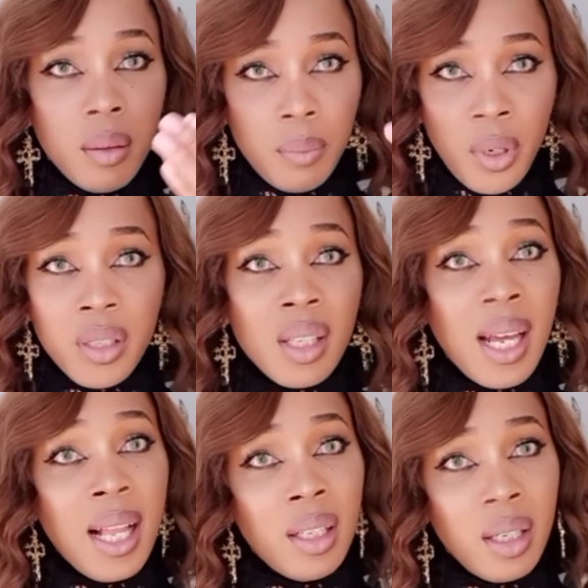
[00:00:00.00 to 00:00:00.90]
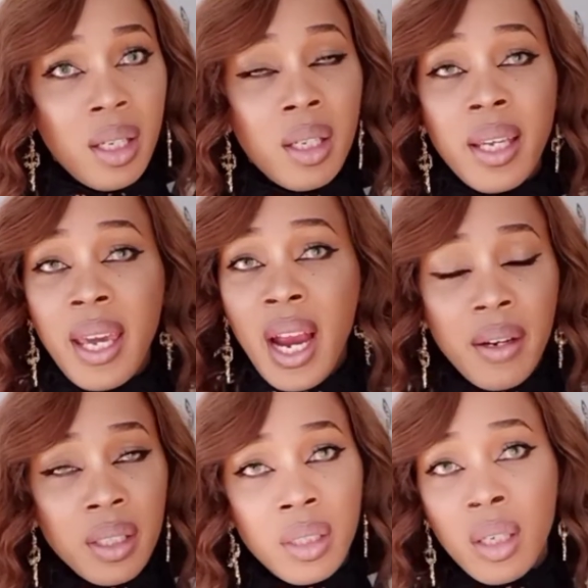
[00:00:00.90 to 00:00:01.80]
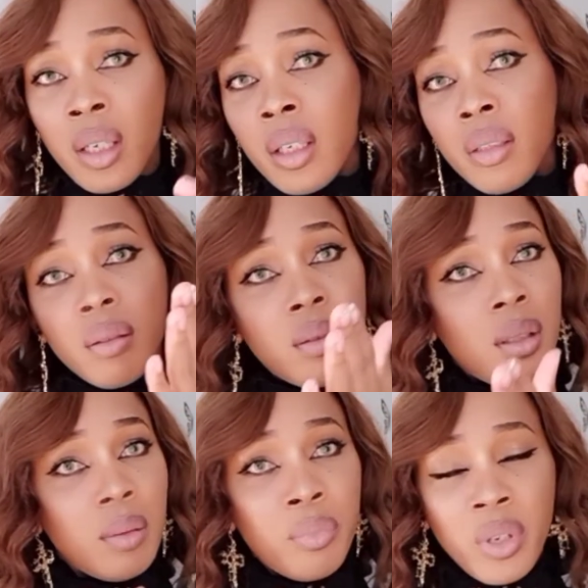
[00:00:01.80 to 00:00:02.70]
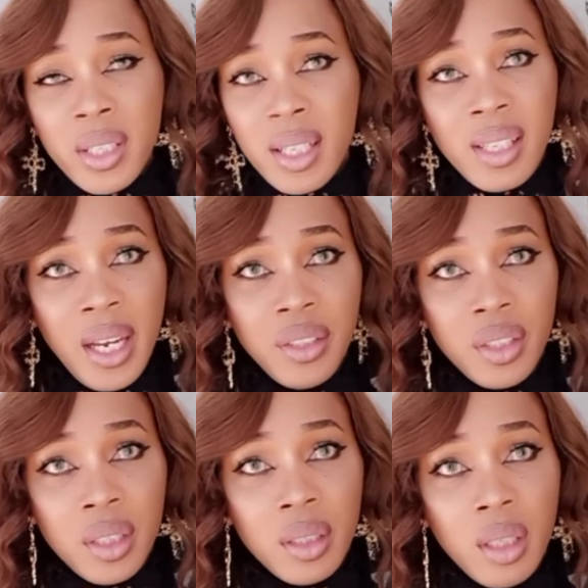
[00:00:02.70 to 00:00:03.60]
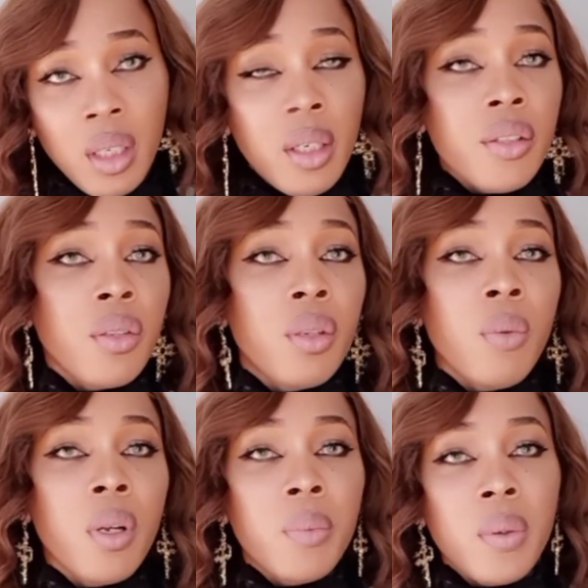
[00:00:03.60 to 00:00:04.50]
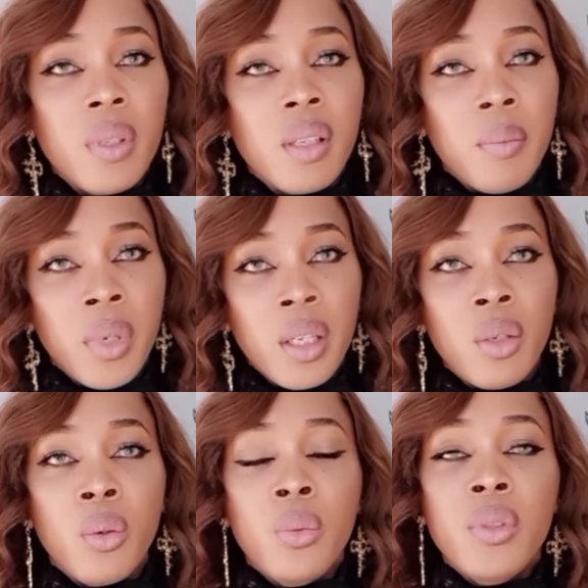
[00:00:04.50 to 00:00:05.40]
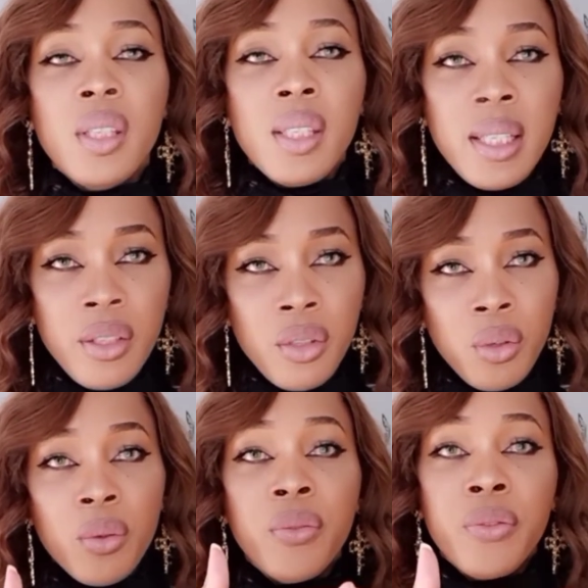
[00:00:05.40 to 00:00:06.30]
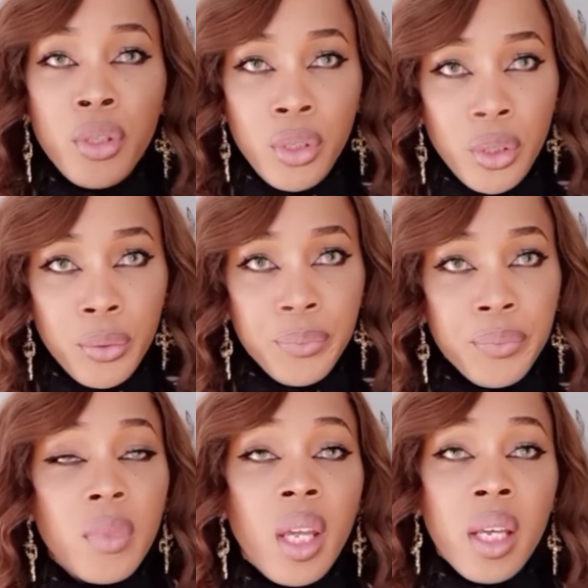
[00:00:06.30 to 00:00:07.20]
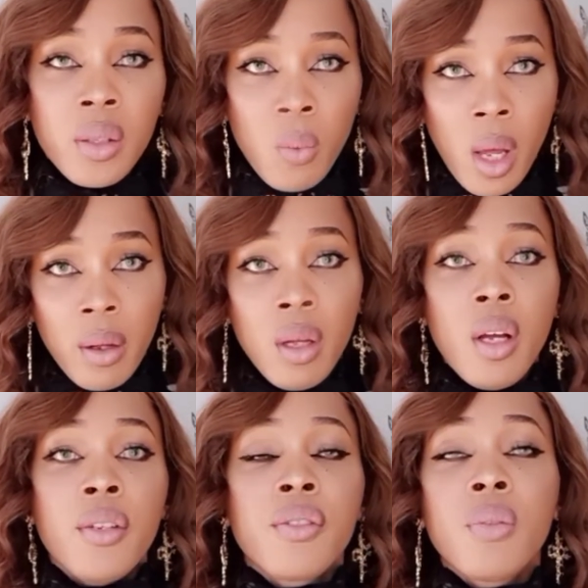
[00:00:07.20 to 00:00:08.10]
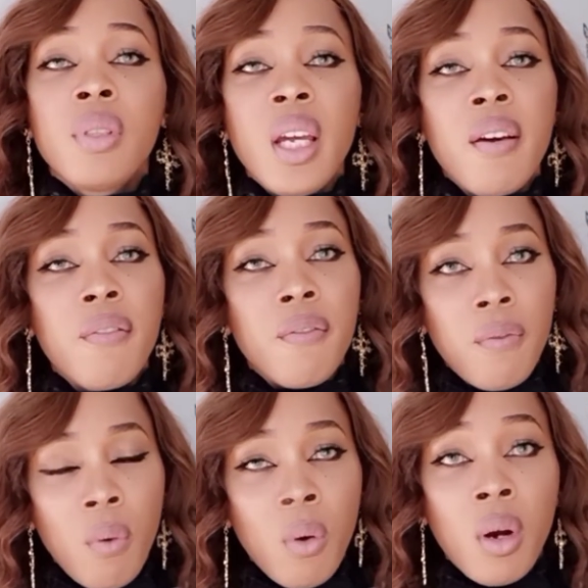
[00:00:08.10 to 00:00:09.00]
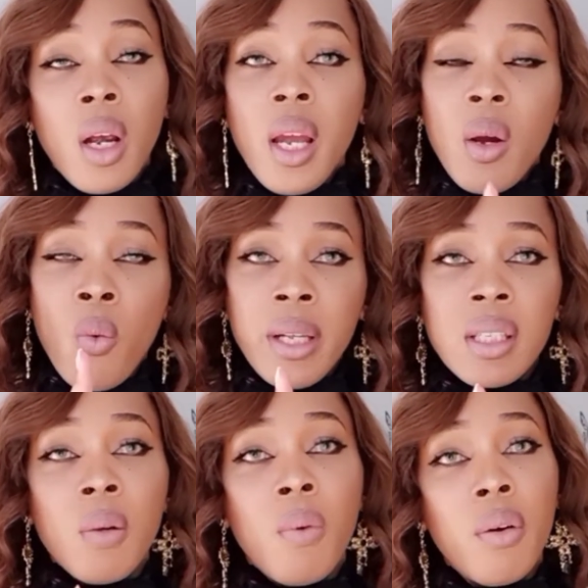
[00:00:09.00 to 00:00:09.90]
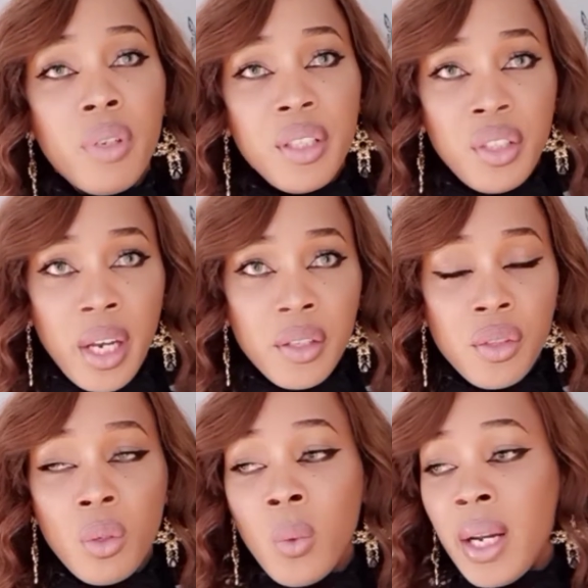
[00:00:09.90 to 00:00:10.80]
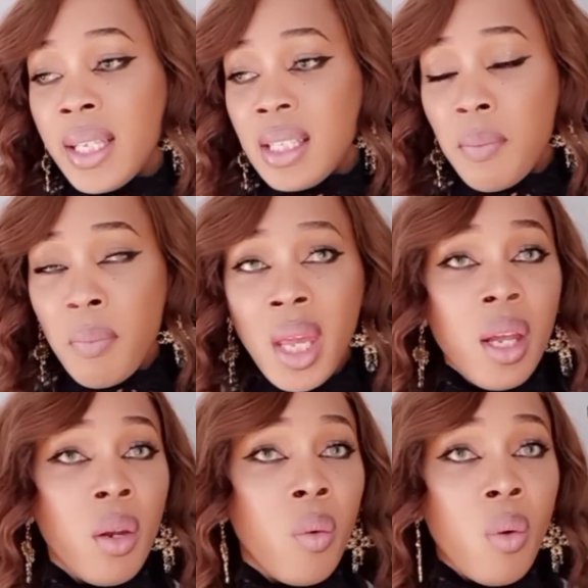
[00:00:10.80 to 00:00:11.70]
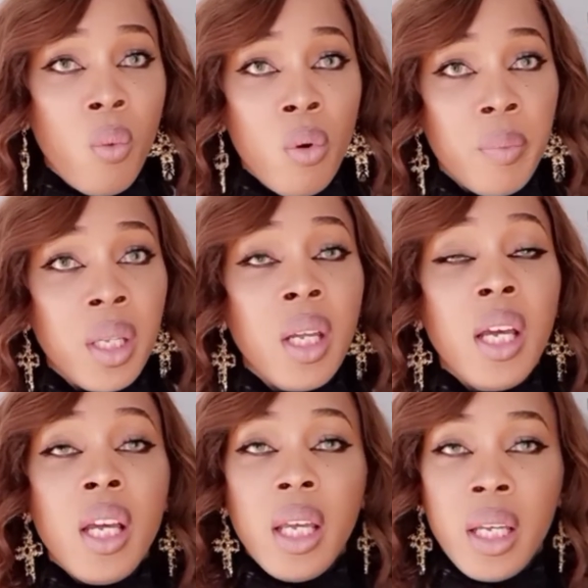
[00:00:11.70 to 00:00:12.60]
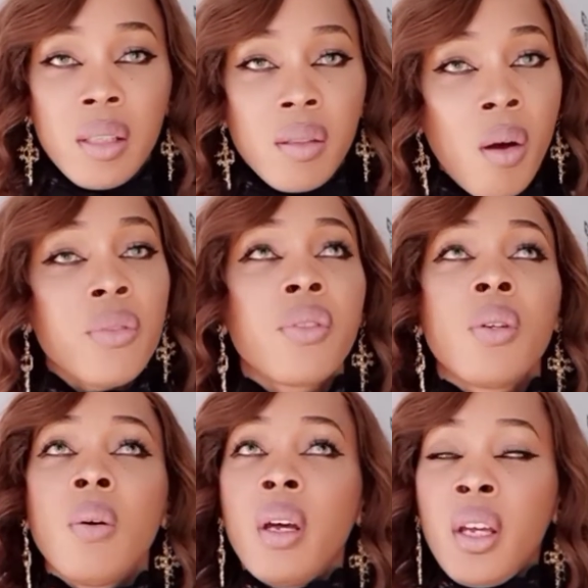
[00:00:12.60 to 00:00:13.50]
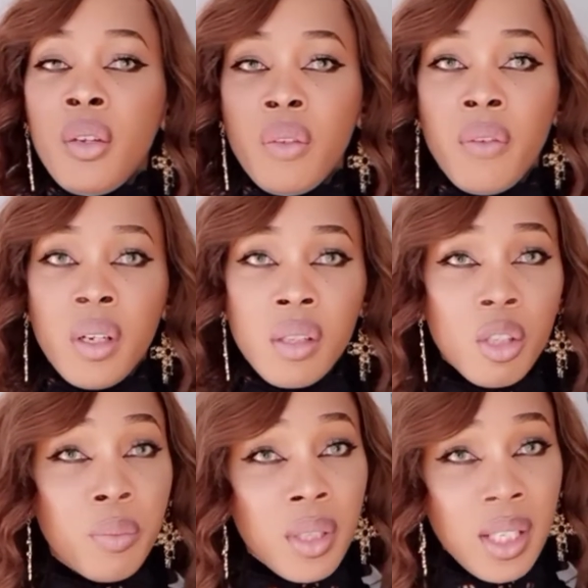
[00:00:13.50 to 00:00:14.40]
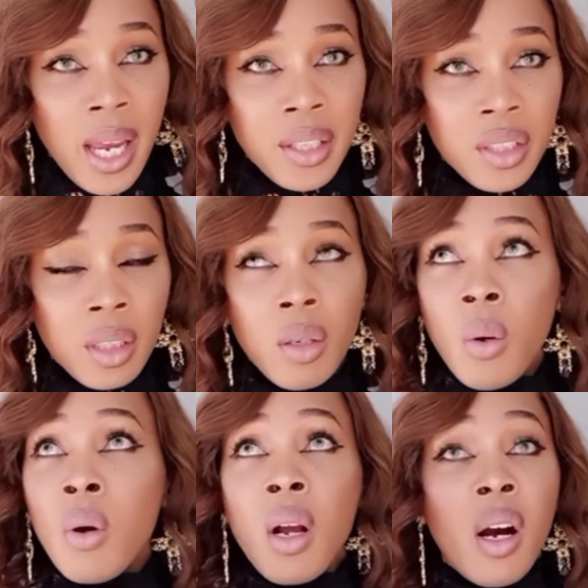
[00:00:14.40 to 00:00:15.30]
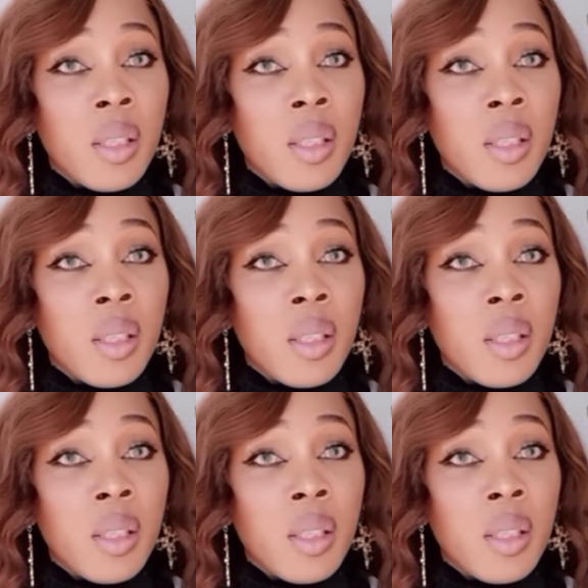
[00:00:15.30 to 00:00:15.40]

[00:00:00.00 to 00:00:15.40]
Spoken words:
personality, character, presentation. So you want to be with somebody who sees you for you as well. So therefore, when someone rejects you, whether it's a man or a woman, it's also a universal protection or God's